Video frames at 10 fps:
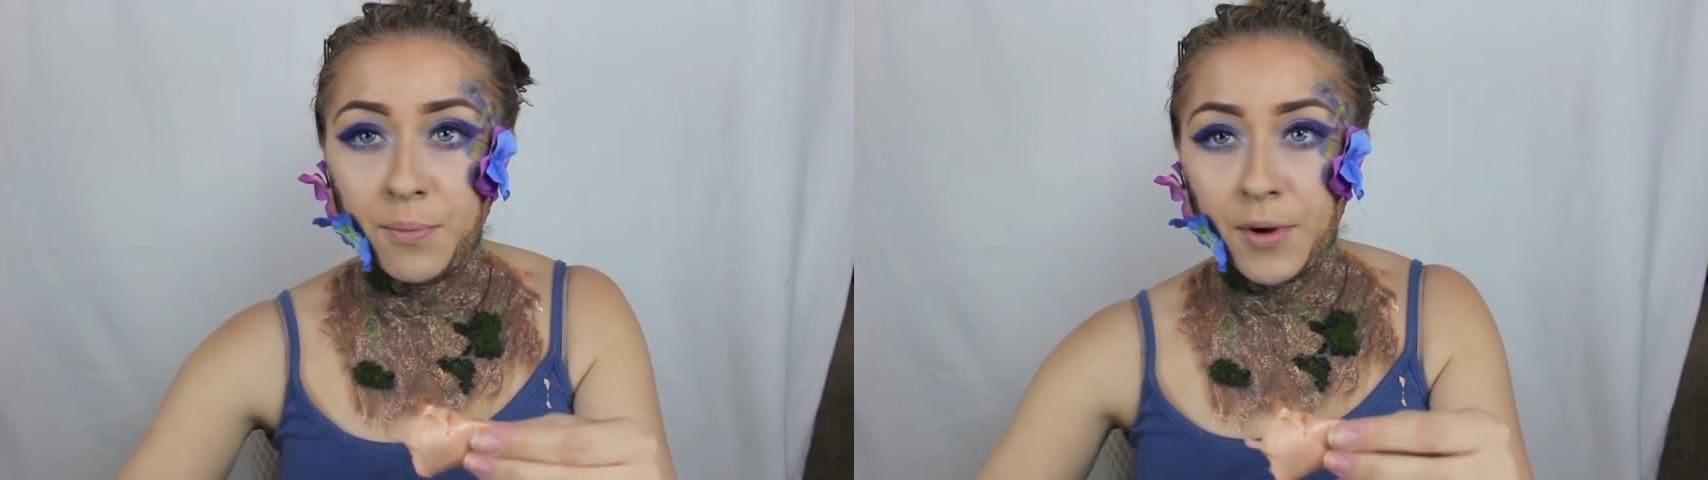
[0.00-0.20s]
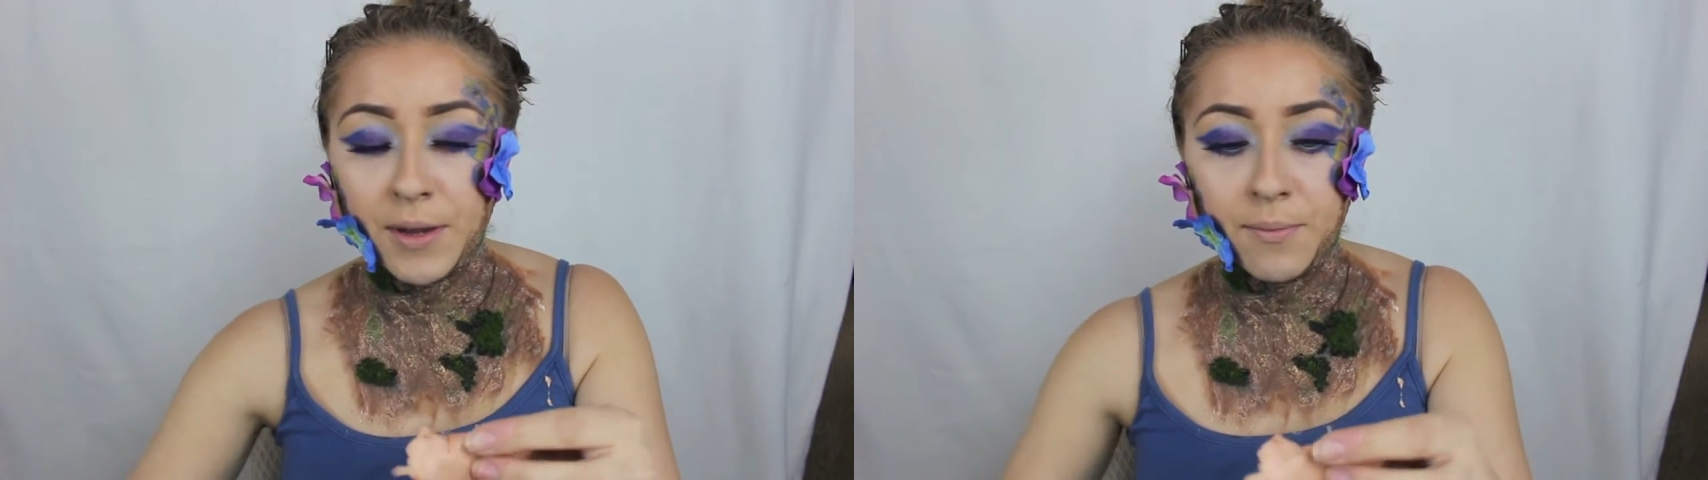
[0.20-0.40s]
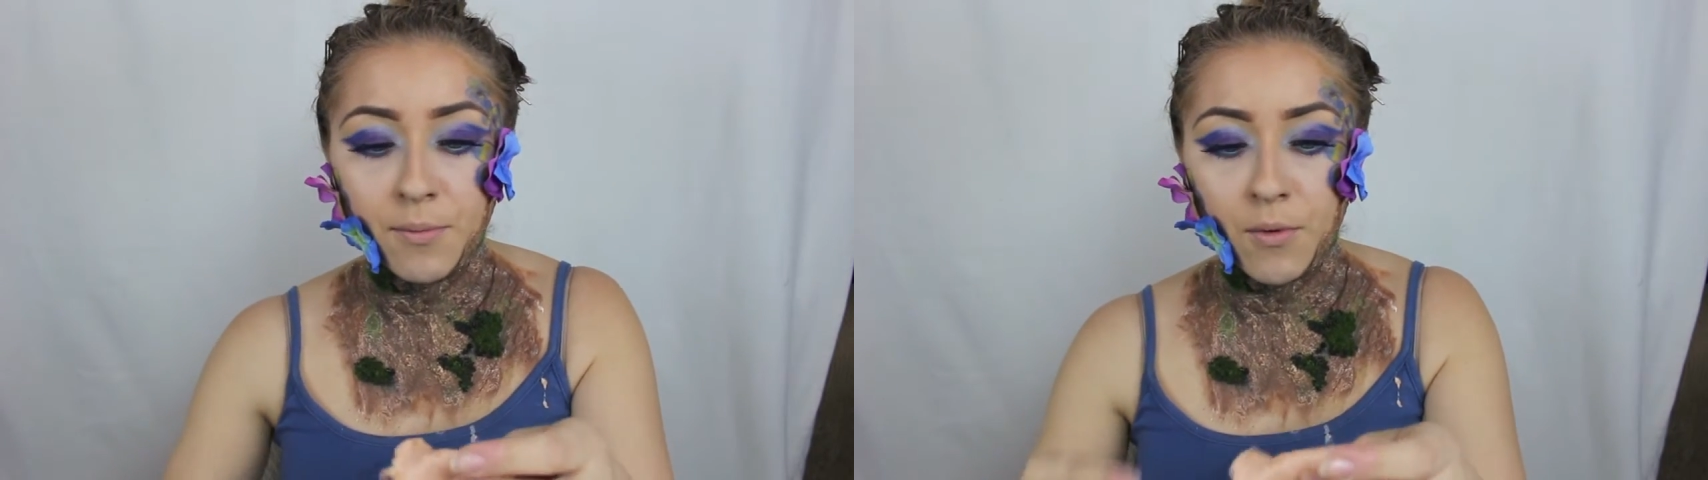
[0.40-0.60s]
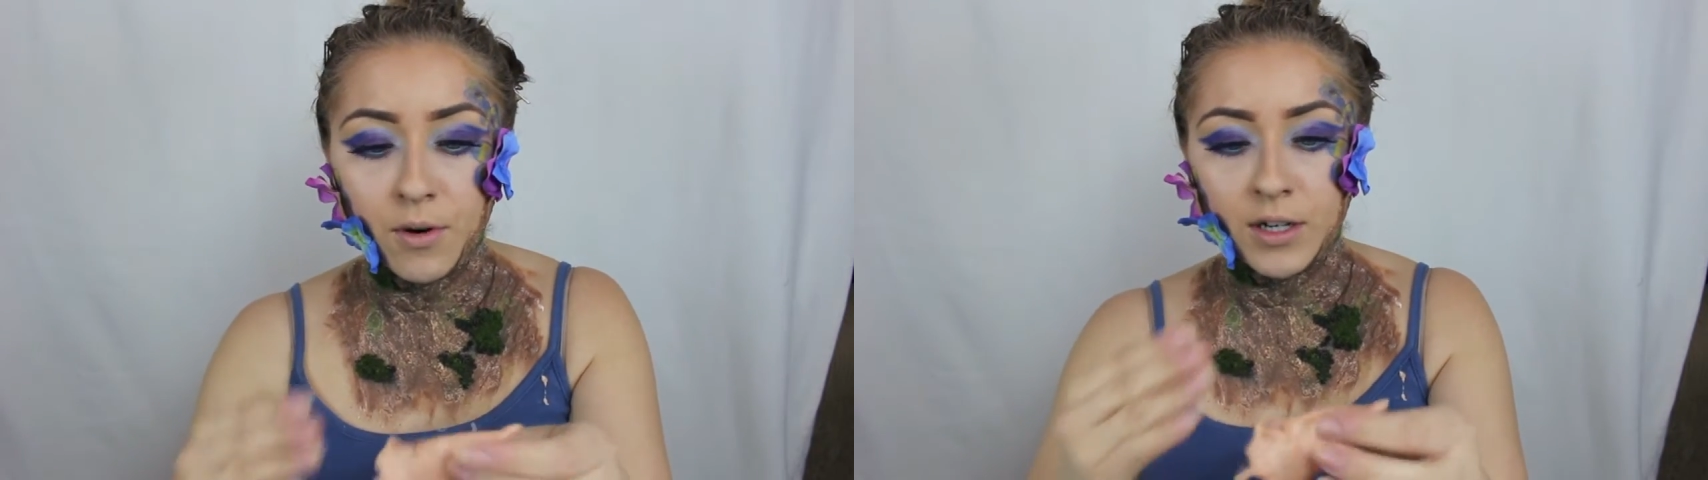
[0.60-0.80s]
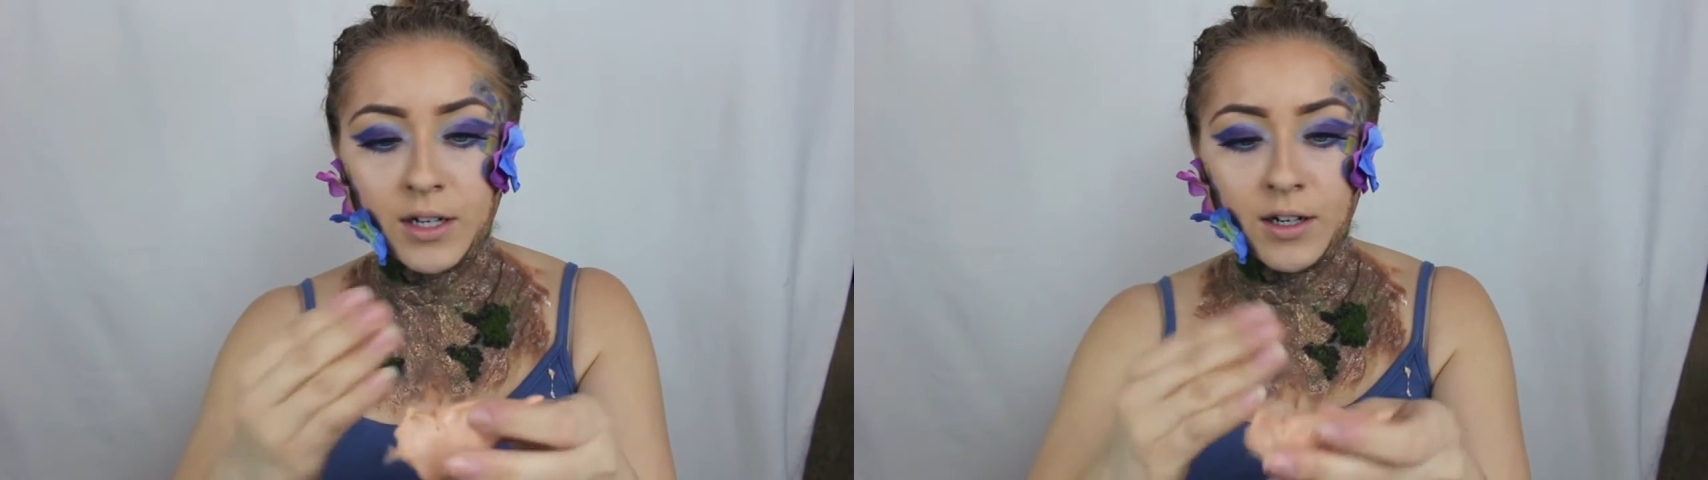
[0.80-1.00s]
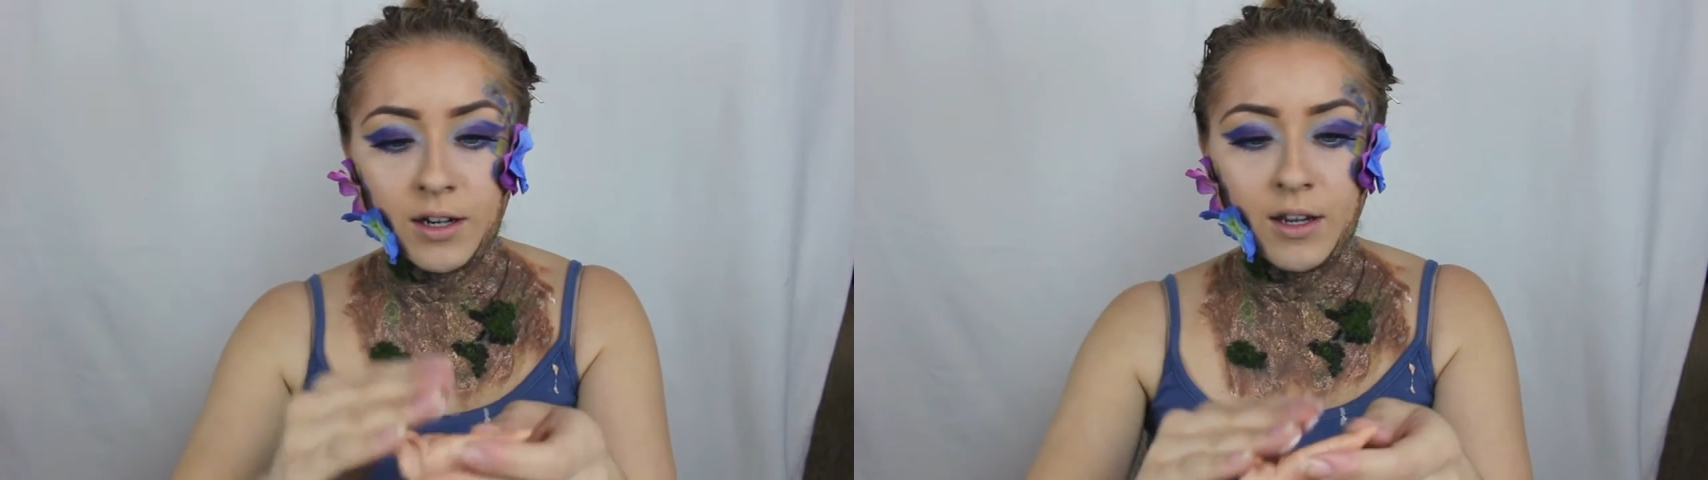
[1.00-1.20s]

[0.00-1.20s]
put more